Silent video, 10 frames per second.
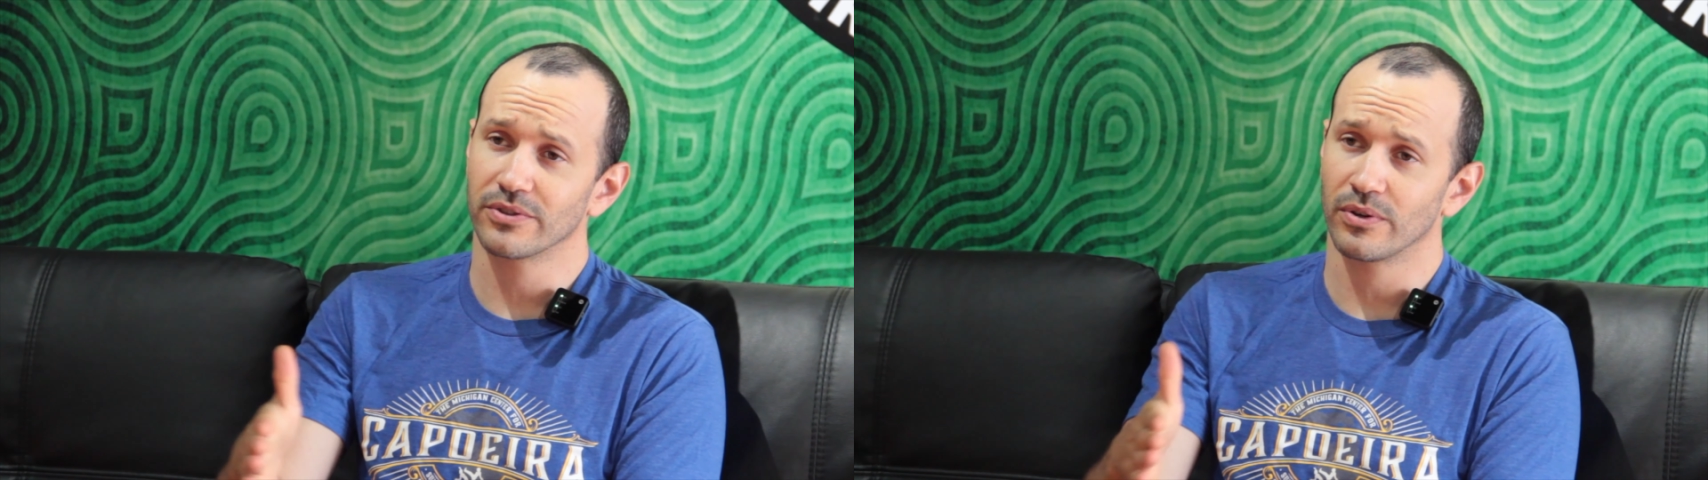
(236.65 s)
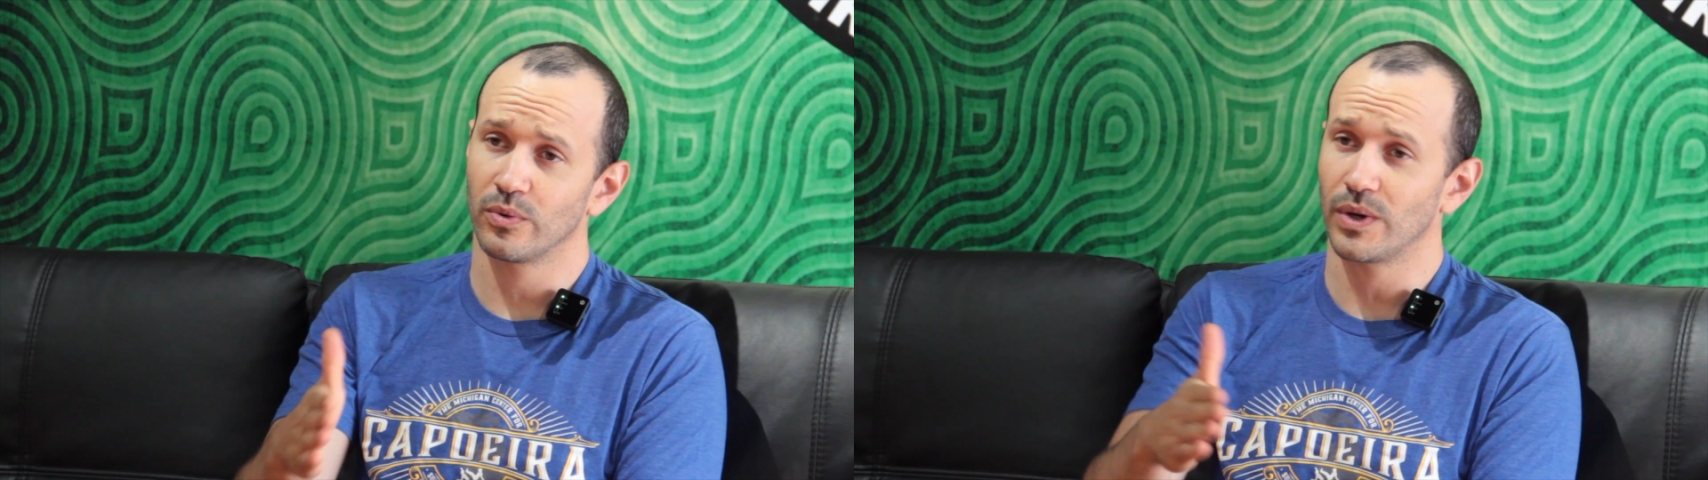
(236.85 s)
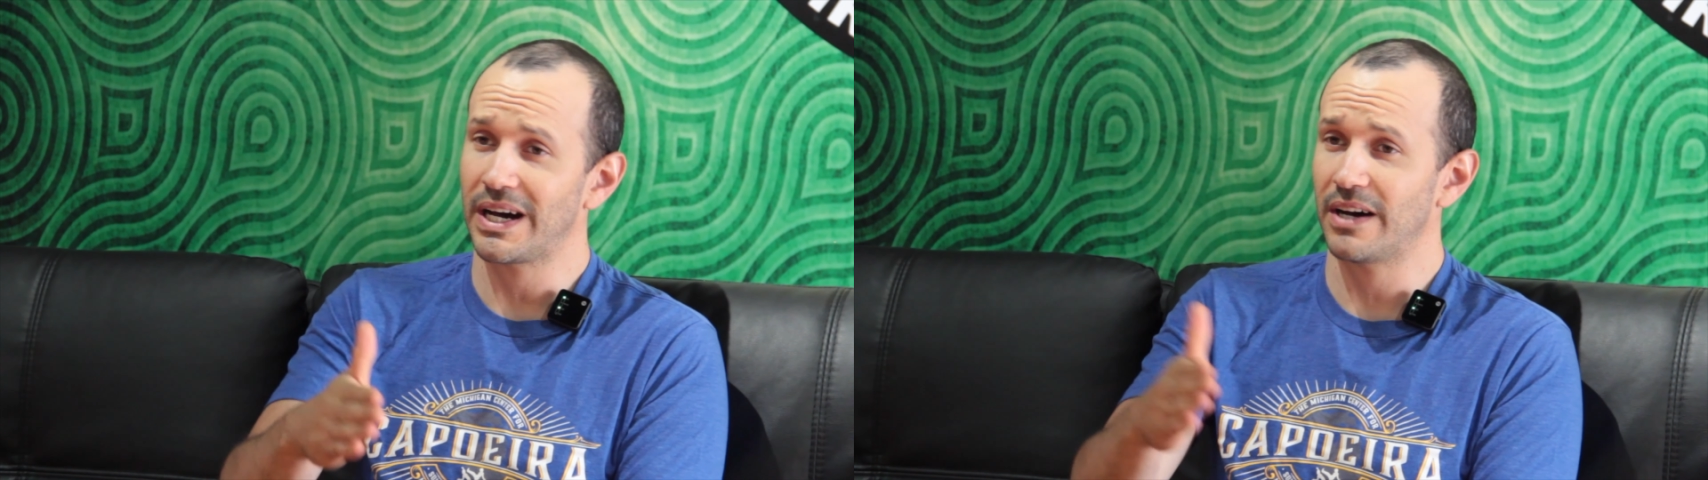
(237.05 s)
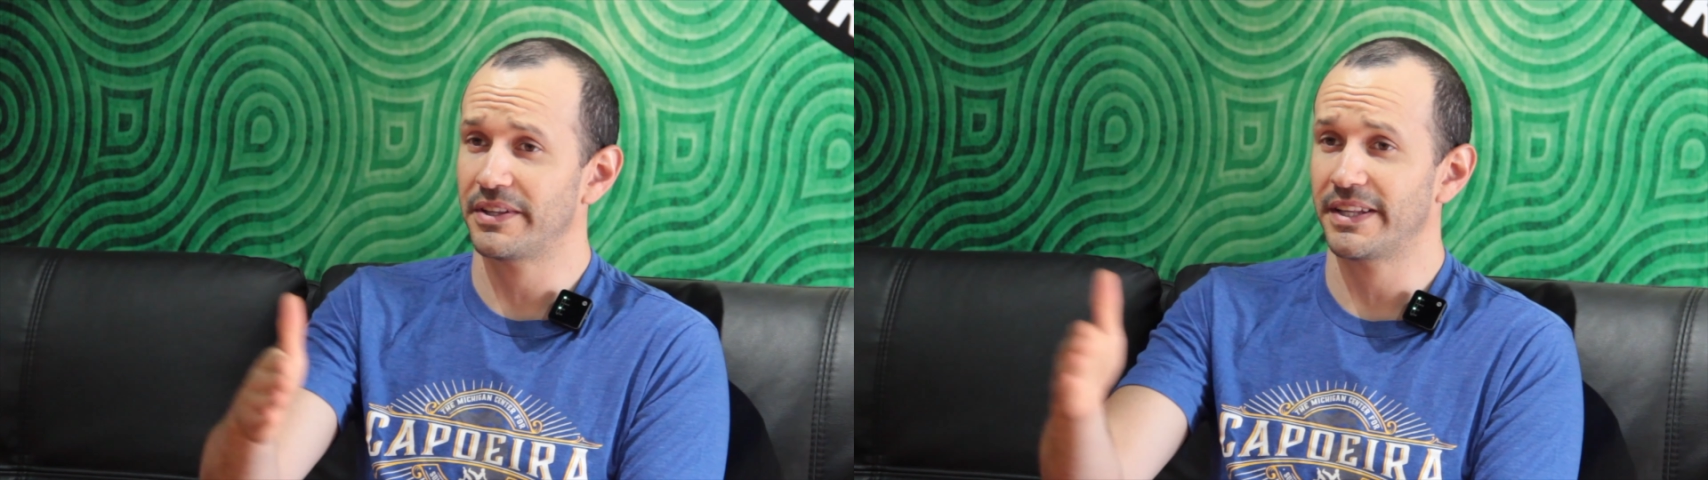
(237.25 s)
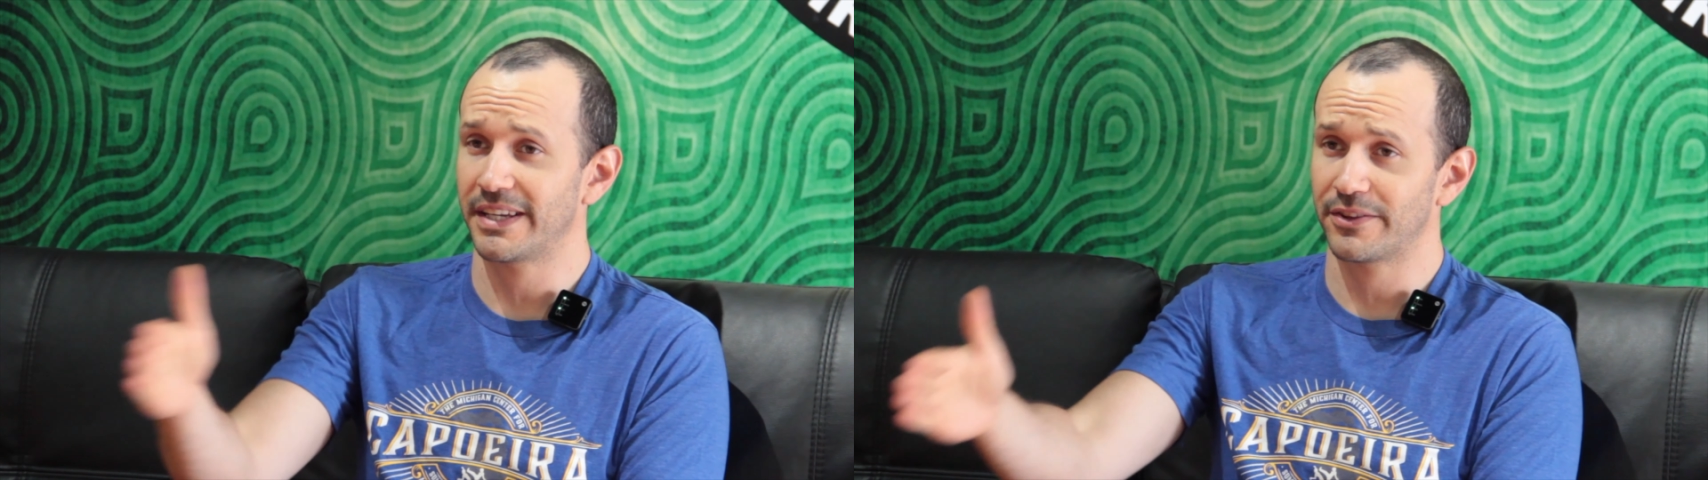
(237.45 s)
or how
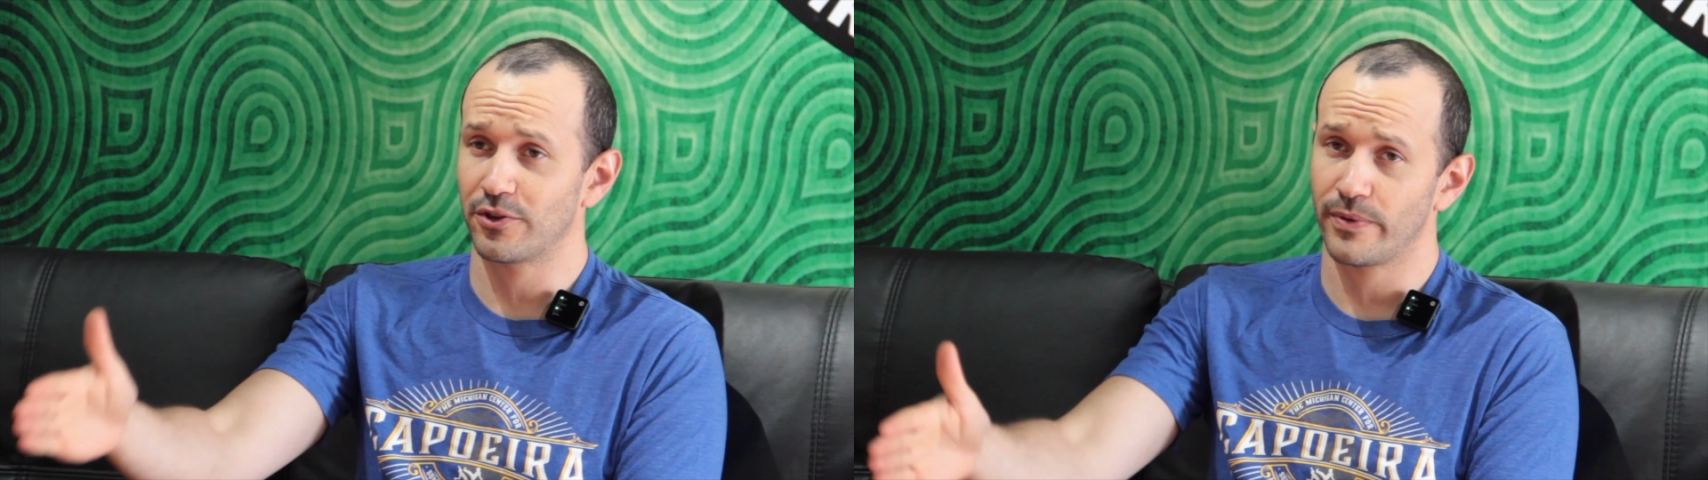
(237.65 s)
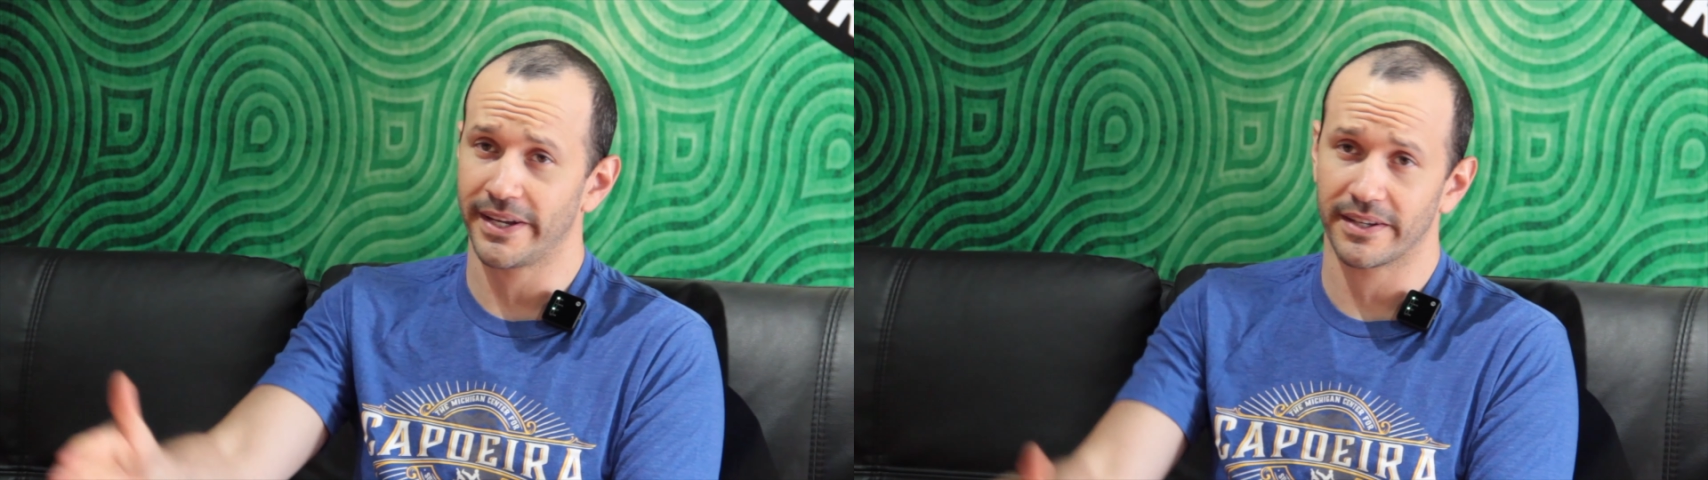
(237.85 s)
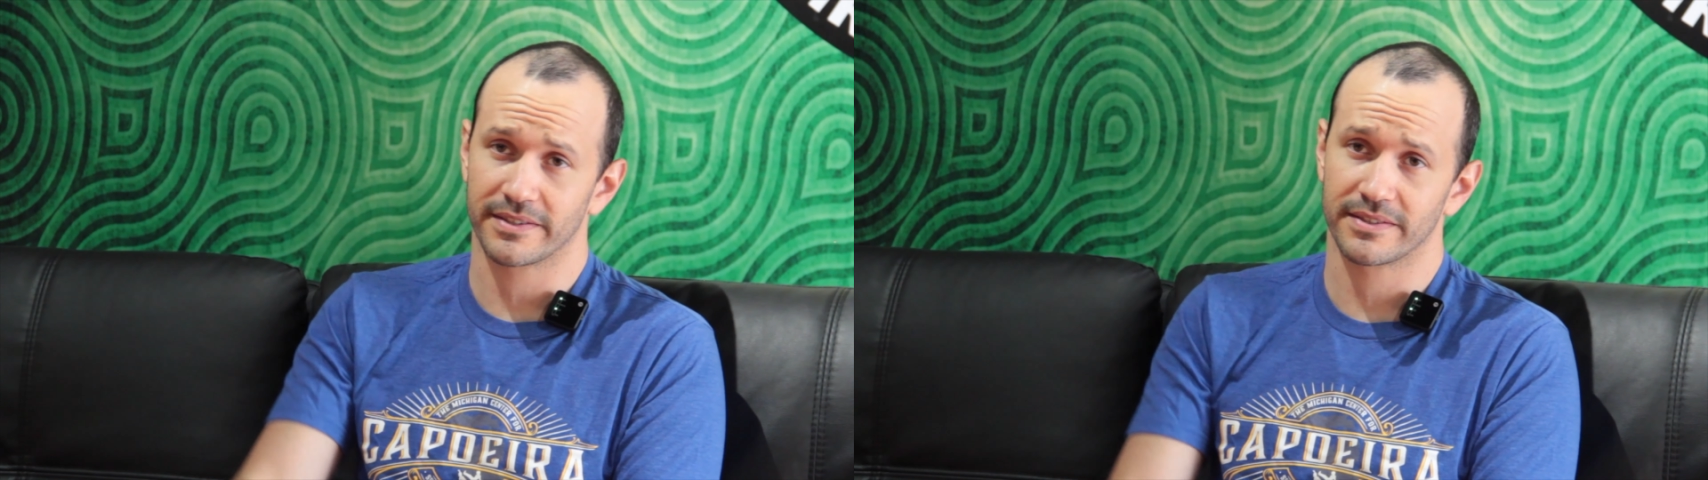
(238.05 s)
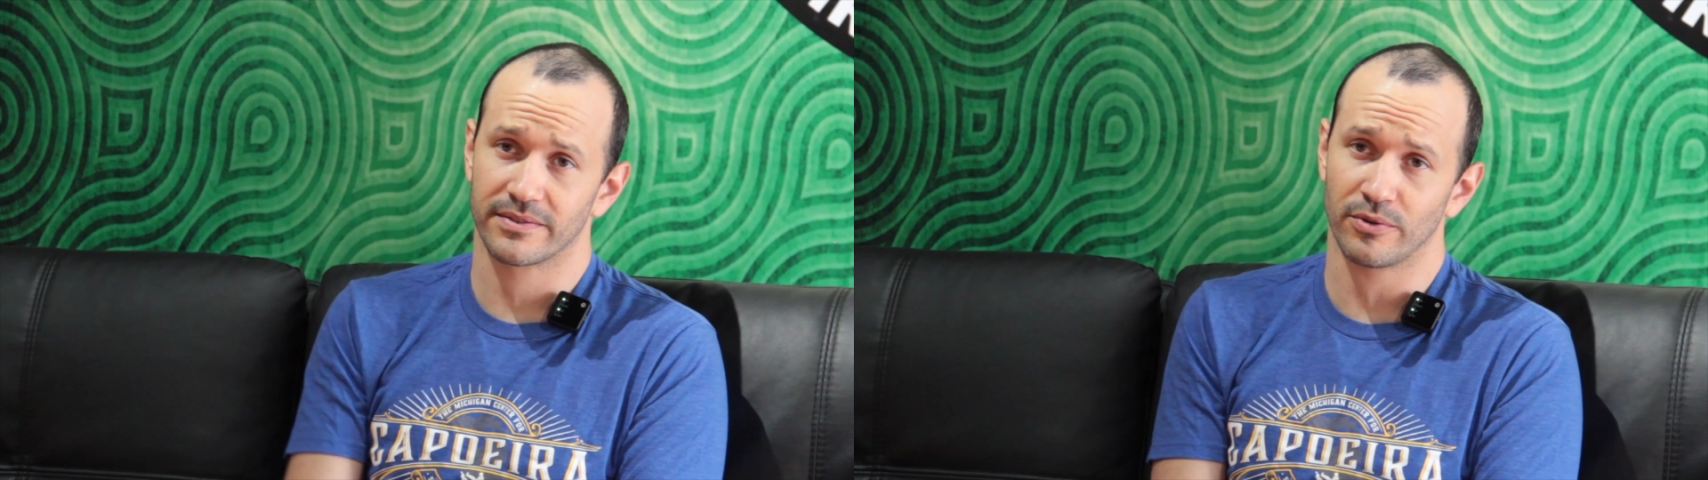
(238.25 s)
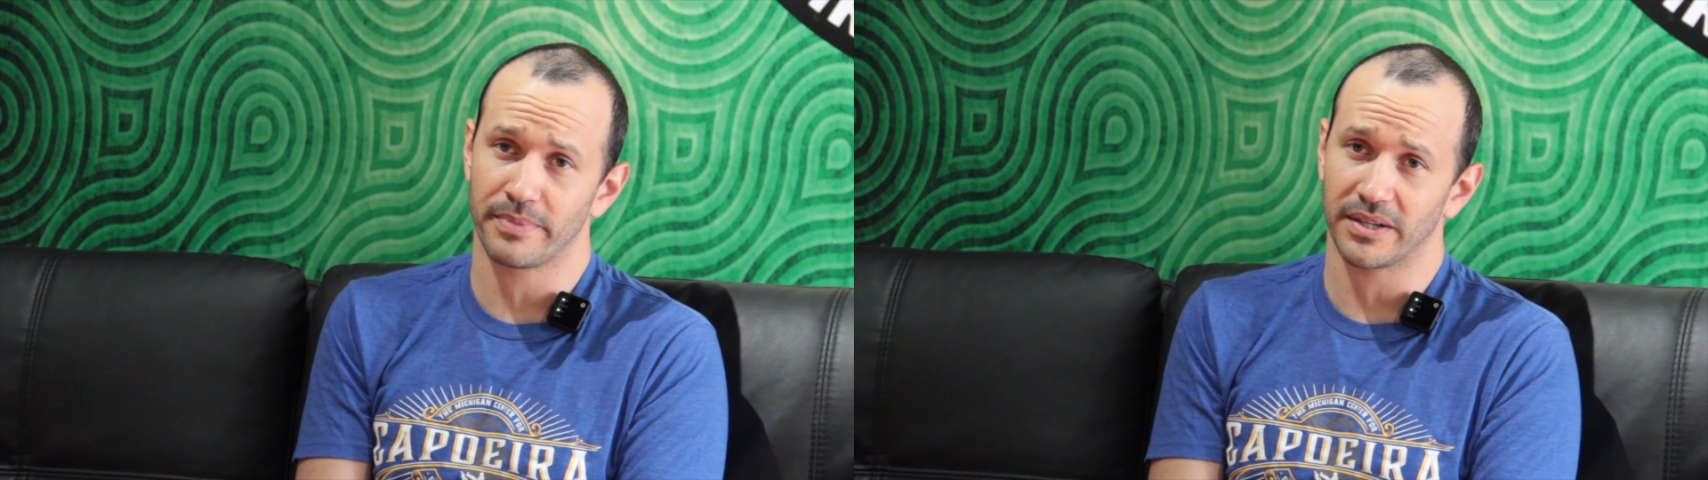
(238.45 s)
do they get their ranks,
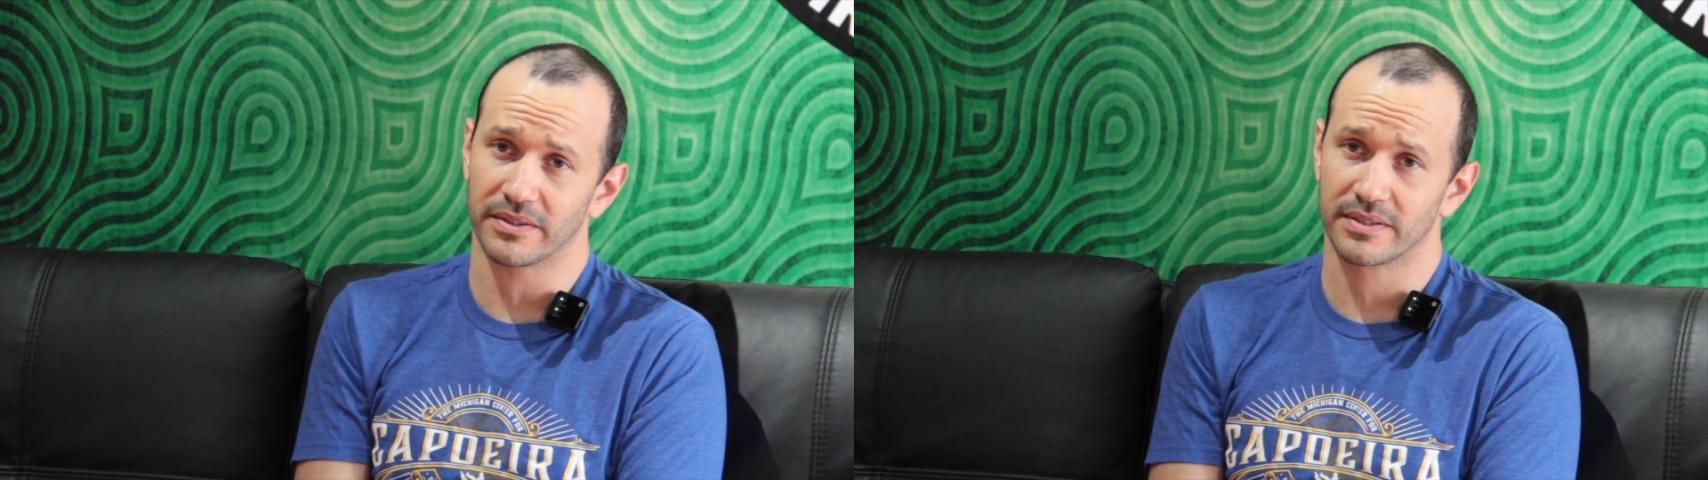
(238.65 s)
their belts?